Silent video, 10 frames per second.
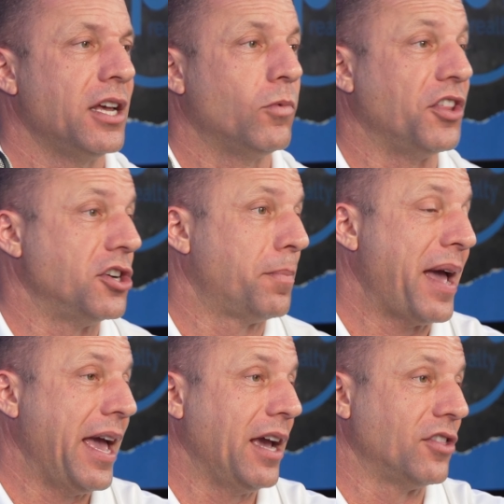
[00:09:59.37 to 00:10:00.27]
whether you're
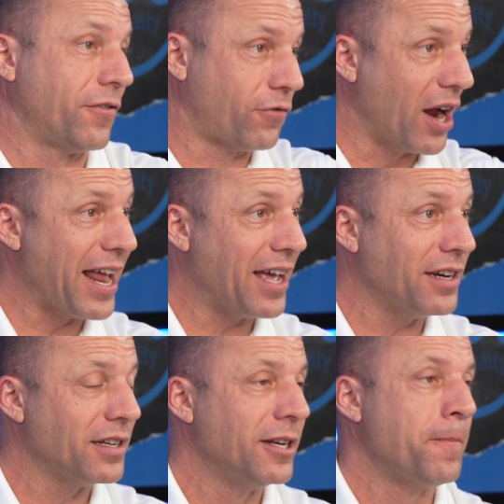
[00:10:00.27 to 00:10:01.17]
paying on the front
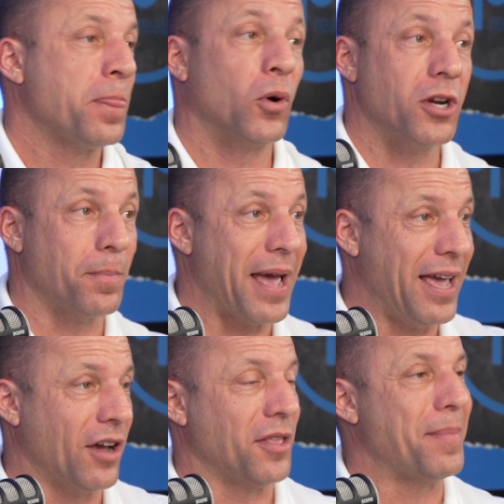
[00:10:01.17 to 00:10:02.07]
end or you're
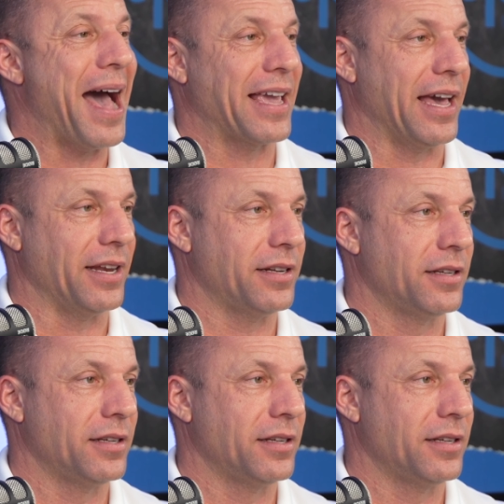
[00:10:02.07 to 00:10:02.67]
paying on the back end.